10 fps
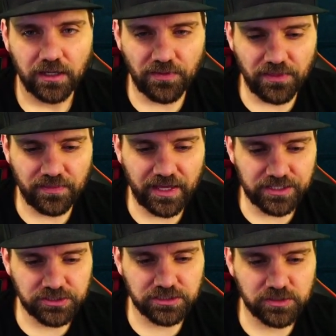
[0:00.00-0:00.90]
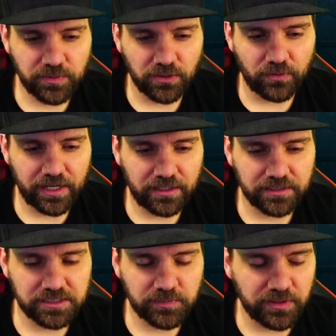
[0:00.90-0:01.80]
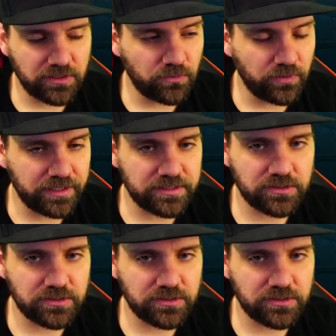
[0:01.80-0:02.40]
Other than that, it should just be a right-click spin to win.